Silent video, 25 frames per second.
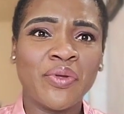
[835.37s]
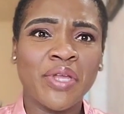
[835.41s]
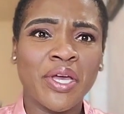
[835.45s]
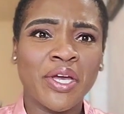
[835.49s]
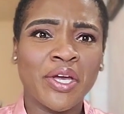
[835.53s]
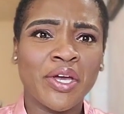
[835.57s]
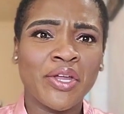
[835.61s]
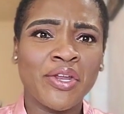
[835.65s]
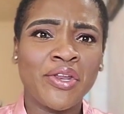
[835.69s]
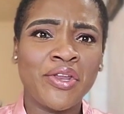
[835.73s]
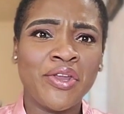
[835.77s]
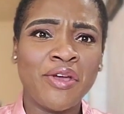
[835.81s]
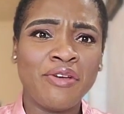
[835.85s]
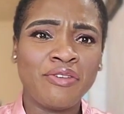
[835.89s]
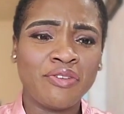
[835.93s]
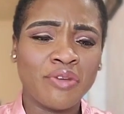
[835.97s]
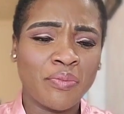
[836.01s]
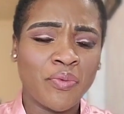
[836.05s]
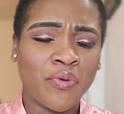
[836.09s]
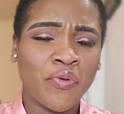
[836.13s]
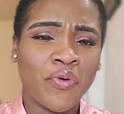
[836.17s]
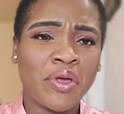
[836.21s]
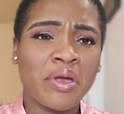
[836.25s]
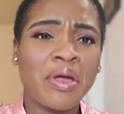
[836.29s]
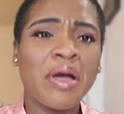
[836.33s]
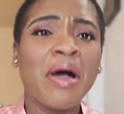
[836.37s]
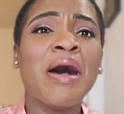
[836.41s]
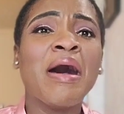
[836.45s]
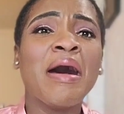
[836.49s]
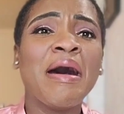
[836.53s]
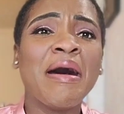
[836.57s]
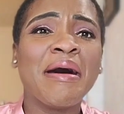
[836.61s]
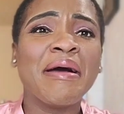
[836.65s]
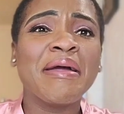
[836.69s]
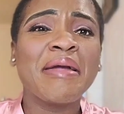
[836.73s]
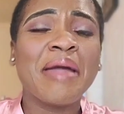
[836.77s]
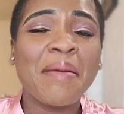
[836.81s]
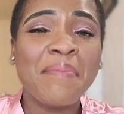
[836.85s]
like a news reporting.
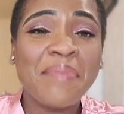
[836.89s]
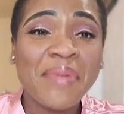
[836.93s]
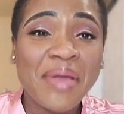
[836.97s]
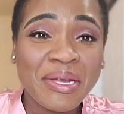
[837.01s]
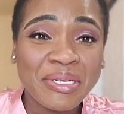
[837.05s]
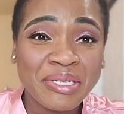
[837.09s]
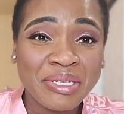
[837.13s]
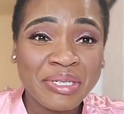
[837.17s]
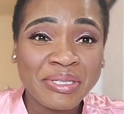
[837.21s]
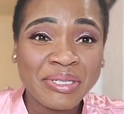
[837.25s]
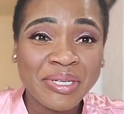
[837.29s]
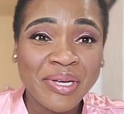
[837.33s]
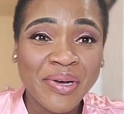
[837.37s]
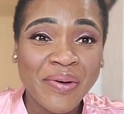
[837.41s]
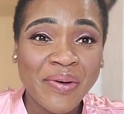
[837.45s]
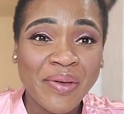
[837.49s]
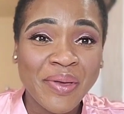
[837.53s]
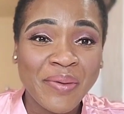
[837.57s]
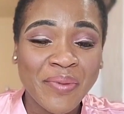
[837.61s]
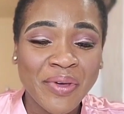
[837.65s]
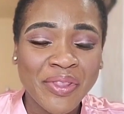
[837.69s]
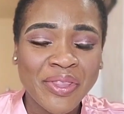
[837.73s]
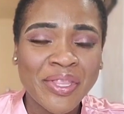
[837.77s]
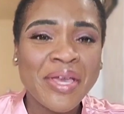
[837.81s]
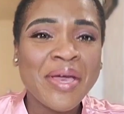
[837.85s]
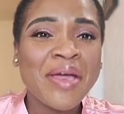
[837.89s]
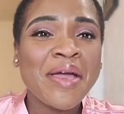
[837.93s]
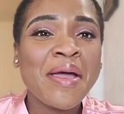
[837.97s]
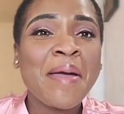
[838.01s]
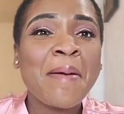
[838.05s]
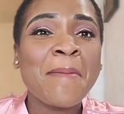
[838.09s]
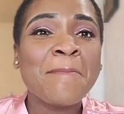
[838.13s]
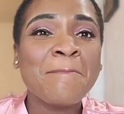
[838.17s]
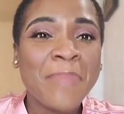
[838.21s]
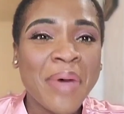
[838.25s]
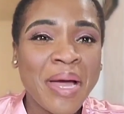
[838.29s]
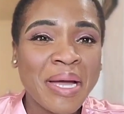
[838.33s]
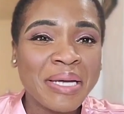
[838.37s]
Hi, I'm Naija Khloe with
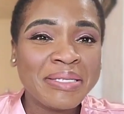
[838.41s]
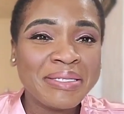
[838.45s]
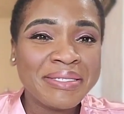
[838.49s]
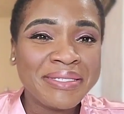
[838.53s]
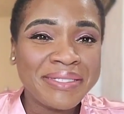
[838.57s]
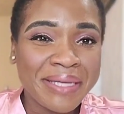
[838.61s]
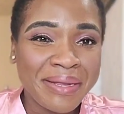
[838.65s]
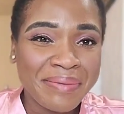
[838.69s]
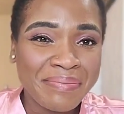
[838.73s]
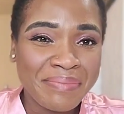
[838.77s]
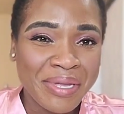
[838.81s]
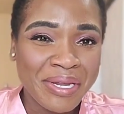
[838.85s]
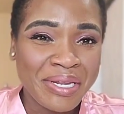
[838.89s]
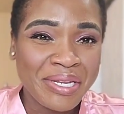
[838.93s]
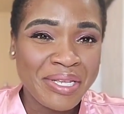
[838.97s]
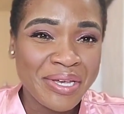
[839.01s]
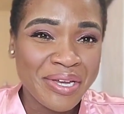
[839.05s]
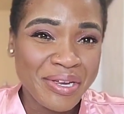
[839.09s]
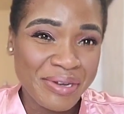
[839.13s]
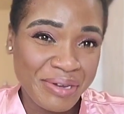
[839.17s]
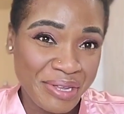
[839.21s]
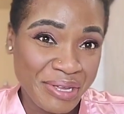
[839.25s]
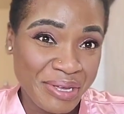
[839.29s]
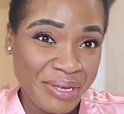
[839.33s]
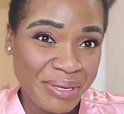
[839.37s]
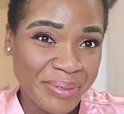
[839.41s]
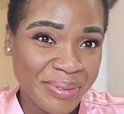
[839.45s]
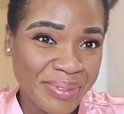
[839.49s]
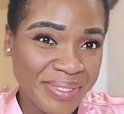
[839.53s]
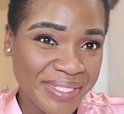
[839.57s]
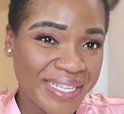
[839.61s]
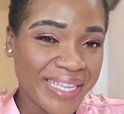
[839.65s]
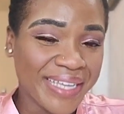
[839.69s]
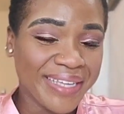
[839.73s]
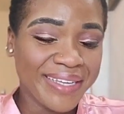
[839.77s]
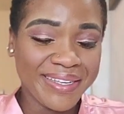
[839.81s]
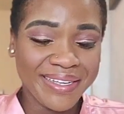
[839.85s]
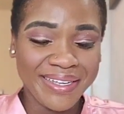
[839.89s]
Mindset Mid-Year
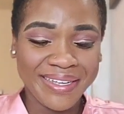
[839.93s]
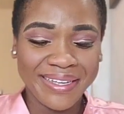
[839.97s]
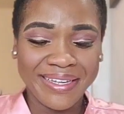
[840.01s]
News.